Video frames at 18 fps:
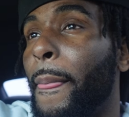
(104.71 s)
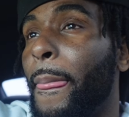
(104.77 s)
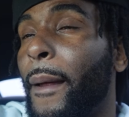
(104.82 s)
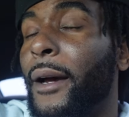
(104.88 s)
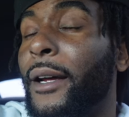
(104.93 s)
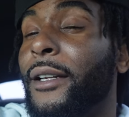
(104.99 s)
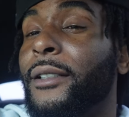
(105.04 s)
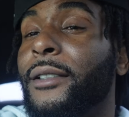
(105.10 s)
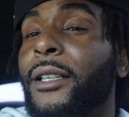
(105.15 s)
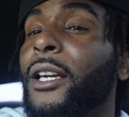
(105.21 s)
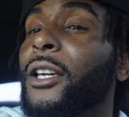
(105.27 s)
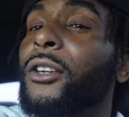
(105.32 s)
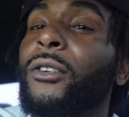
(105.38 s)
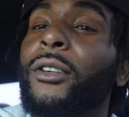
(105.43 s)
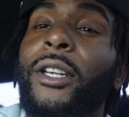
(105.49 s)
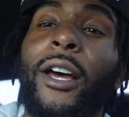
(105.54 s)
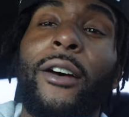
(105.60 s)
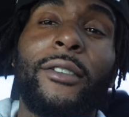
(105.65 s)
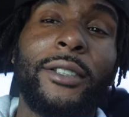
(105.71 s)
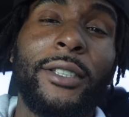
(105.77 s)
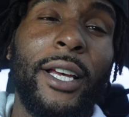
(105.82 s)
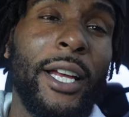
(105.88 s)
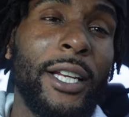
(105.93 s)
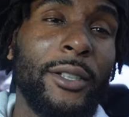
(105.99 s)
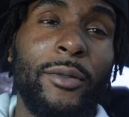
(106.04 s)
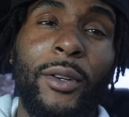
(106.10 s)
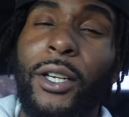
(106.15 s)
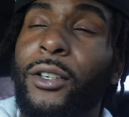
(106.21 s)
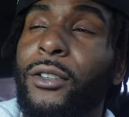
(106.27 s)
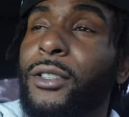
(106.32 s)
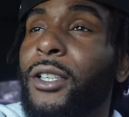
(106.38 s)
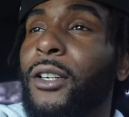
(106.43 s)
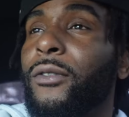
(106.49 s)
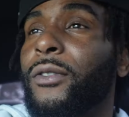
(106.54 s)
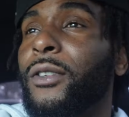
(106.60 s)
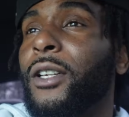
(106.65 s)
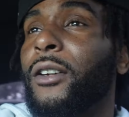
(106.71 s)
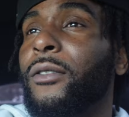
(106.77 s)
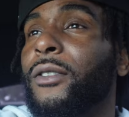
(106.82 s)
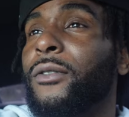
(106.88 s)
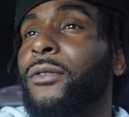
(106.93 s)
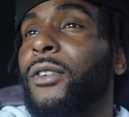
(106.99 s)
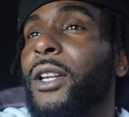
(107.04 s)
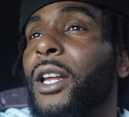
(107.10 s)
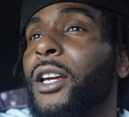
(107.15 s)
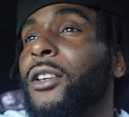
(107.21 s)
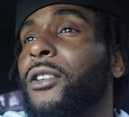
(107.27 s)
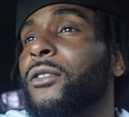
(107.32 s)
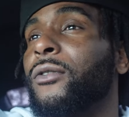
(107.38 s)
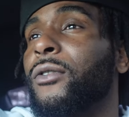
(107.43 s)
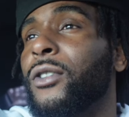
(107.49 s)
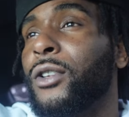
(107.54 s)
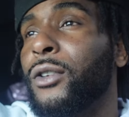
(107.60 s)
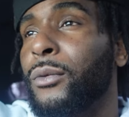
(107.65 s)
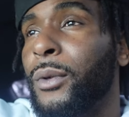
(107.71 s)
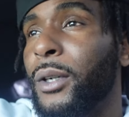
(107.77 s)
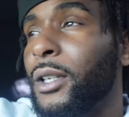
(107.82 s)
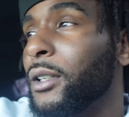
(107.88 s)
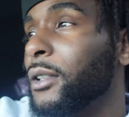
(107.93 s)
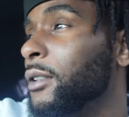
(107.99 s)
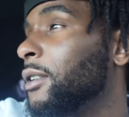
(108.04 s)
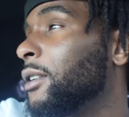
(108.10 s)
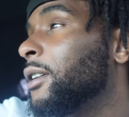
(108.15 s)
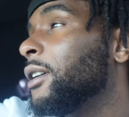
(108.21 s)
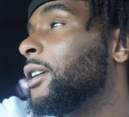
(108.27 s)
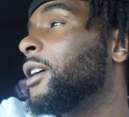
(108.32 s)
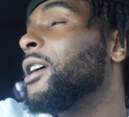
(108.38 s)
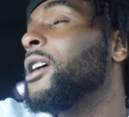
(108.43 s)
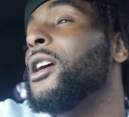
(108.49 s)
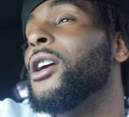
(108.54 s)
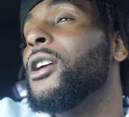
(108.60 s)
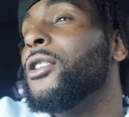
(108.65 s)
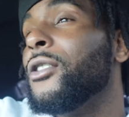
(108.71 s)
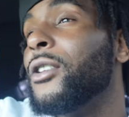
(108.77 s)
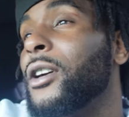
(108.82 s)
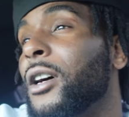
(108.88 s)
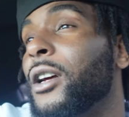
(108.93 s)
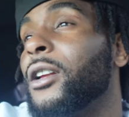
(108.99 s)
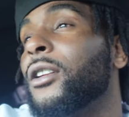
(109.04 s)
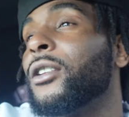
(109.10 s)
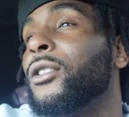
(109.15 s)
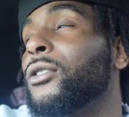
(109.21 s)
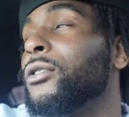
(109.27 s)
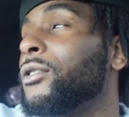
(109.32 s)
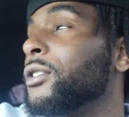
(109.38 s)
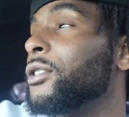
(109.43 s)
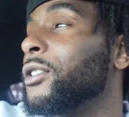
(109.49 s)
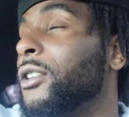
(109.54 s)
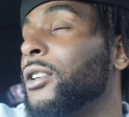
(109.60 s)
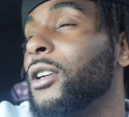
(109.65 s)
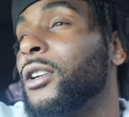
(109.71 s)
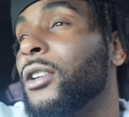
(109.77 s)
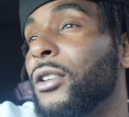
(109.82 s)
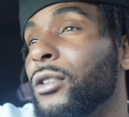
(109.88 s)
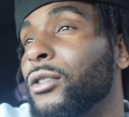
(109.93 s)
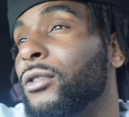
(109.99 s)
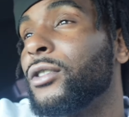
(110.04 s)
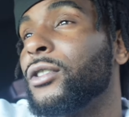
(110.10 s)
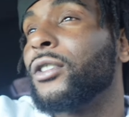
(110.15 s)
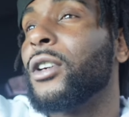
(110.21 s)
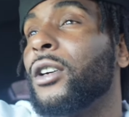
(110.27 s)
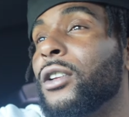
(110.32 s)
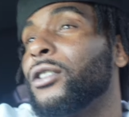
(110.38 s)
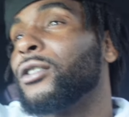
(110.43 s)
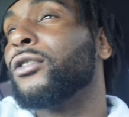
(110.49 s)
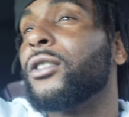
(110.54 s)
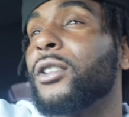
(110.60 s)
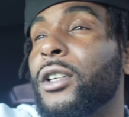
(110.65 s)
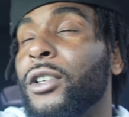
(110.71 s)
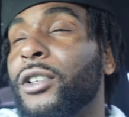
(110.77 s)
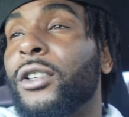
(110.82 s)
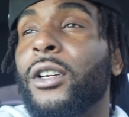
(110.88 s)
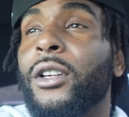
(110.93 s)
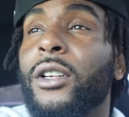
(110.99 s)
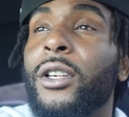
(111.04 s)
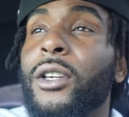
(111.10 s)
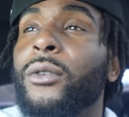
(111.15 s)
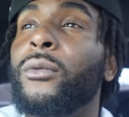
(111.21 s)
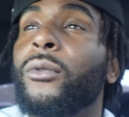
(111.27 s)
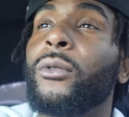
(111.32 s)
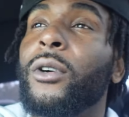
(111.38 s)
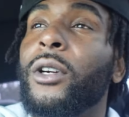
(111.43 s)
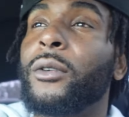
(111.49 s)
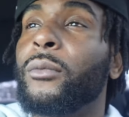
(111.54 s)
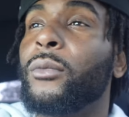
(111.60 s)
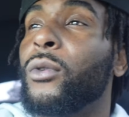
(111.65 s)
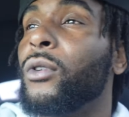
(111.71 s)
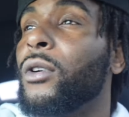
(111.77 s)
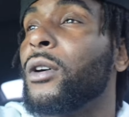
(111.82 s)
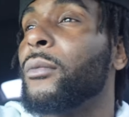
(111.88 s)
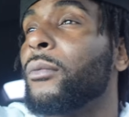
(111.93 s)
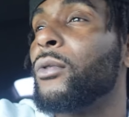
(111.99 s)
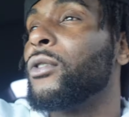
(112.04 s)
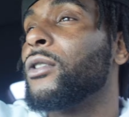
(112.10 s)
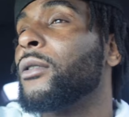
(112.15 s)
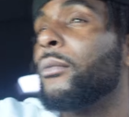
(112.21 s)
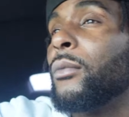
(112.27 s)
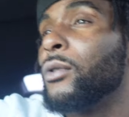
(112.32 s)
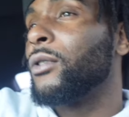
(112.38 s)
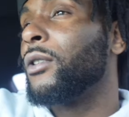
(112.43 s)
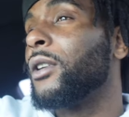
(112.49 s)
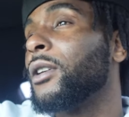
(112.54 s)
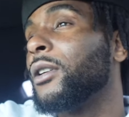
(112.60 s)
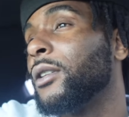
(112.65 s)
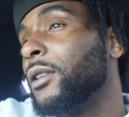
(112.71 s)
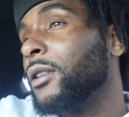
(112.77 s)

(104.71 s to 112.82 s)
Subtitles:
Understand, you'll never satisfy yourself enough to feel like you're fully winning. You're gonna lose and you're gonna lose and you're gonna lose because you're gonna keep wanting more and more and more.